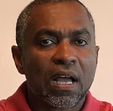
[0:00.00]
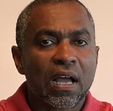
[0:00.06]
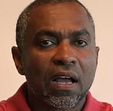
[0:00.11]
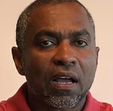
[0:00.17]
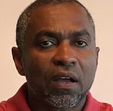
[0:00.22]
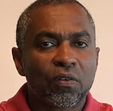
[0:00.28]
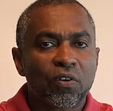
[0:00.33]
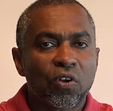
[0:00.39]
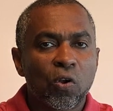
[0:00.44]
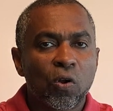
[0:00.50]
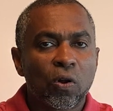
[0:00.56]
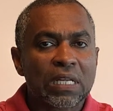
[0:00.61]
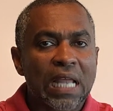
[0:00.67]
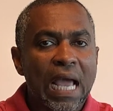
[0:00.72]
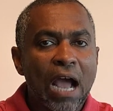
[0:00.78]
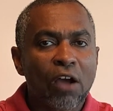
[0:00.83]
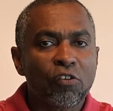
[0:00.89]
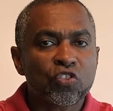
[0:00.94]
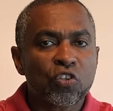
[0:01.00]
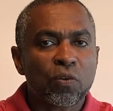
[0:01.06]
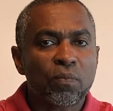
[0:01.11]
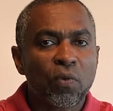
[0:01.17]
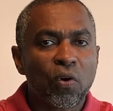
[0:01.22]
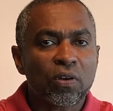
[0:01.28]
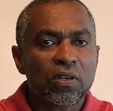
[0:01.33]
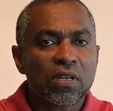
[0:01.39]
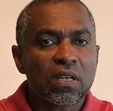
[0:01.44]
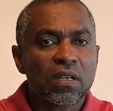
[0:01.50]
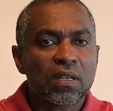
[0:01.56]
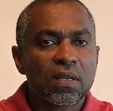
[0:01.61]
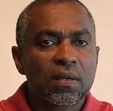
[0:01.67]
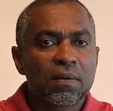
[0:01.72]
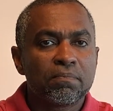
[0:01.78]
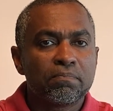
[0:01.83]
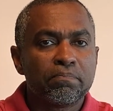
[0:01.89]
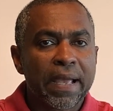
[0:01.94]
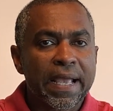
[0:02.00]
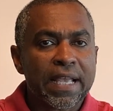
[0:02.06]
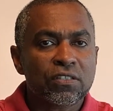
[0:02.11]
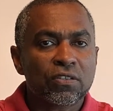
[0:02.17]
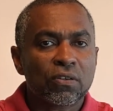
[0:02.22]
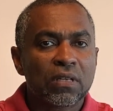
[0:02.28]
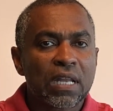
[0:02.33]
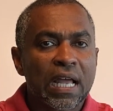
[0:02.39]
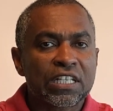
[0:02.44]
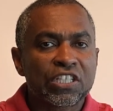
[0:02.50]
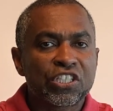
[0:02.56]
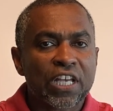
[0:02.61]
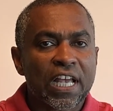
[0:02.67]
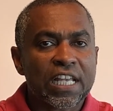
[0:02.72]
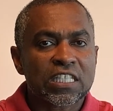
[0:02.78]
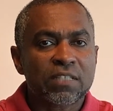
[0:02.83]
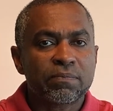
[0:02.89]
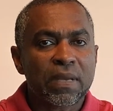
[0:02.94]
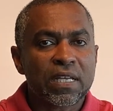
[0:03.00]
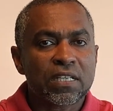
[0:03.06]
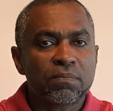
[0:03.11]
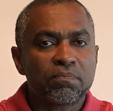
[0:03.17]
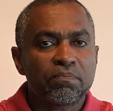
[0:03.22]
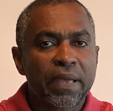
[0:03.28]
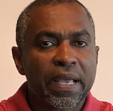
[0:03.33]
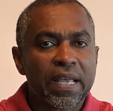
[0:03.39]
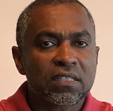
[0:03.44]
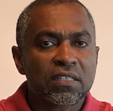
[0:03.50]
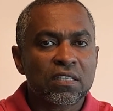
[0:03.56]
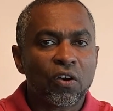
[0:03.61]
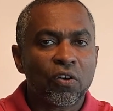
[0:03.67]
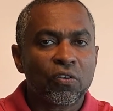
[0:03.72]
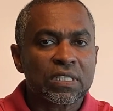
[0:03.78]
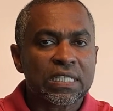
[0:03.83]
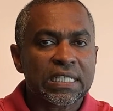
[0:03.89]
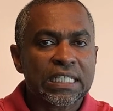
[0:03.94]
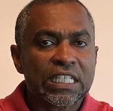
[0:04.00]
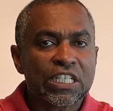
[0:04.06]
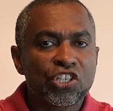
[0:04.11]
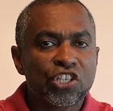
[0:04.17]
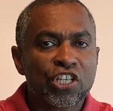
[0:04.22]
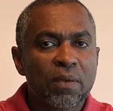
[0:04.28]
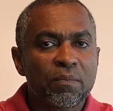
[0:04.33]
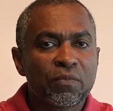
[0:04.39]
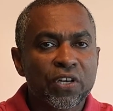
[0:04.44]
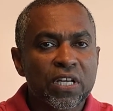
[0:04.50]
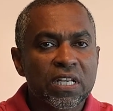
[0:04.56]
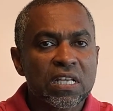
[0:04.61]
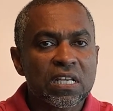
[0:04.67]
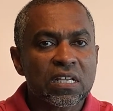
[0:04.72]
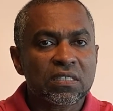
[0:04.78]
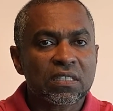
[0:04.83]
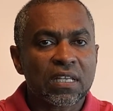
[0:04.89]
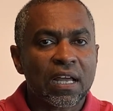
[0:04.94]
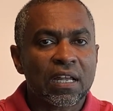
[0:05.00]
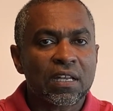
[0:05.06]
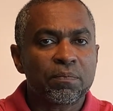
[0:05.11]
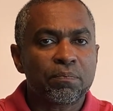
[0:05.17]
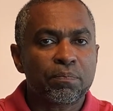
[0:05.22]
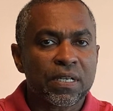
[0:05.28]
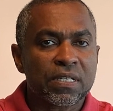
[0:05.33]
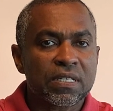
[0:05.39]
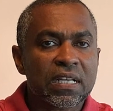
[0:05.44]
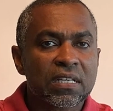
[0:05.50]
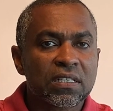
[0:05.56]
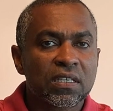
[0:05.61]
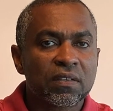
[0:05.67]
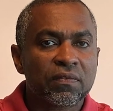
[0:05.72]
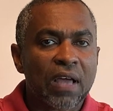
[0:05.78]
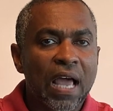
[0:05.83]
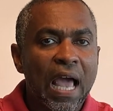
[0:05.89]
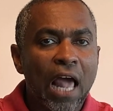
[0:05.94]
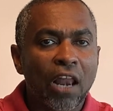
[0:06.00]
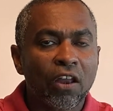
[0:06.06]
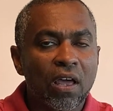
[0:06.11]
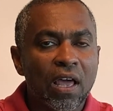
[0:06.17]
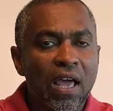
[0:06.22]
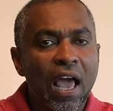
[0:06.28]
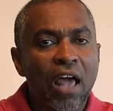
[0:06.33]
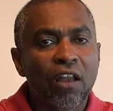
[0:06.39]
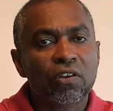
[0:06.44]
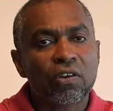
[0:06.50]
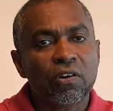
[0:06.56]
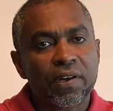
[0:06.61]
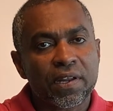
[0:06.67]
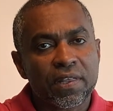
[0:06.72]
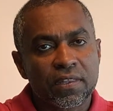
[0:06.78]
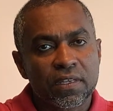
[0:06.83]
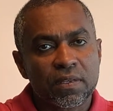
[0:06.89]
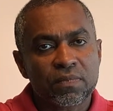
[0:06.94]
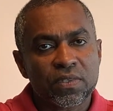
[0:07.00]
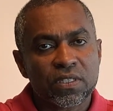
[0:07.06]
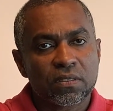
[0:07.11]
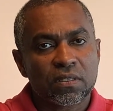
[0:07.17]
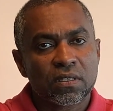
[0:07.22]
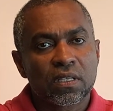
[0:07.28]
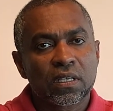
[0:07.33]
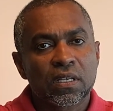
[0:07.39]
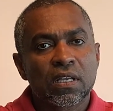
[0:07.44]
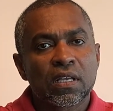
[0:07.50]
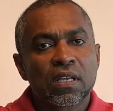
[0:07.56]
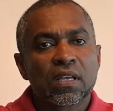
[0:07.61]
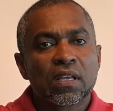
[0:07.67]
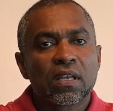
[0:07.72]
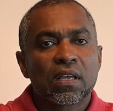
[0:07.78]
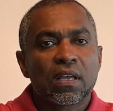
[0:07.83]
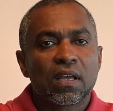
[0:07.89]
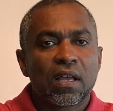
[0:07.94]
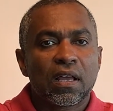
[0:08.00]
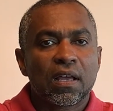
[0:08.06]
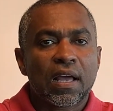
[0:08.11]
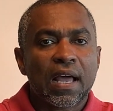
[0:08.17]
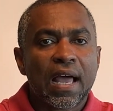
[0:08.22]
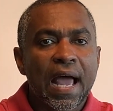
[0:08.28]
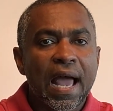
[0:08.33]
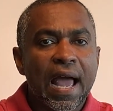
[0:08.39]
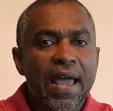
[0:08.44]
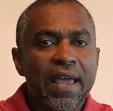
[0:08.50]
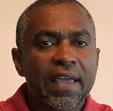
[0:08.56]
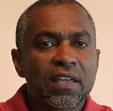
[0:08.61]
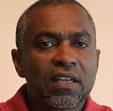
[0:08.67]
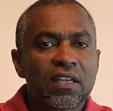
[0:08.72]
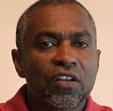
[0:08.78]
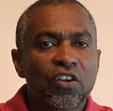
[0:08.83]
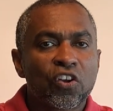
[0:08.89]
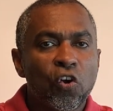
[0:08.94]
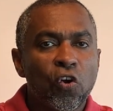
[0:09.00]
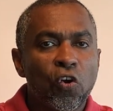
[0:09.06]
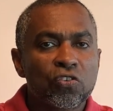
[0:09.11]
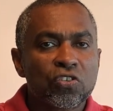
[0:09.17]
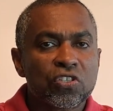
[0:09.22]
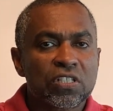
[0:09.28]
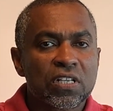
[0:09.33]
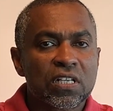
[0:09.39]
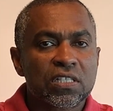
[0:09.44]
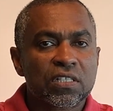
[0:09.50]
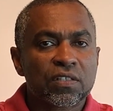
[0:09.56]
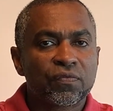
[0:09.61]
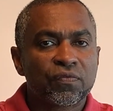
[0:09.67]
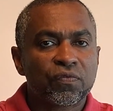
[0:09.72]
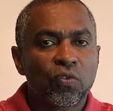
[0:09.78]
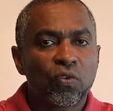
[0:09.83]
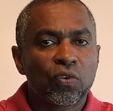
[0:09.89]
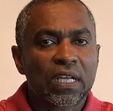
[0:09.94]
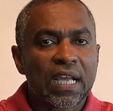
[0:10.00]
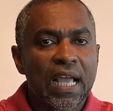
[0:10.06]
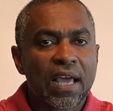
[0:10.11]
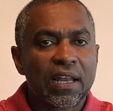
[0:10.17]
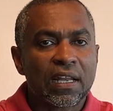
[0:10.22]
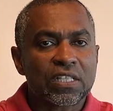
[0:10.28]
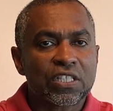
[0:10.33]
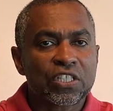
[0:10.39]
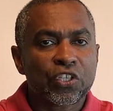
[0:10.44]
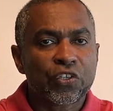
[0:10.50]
uh, called auto mode basal adjustment based on CGM readings and predictive al algorithms, high contrast full color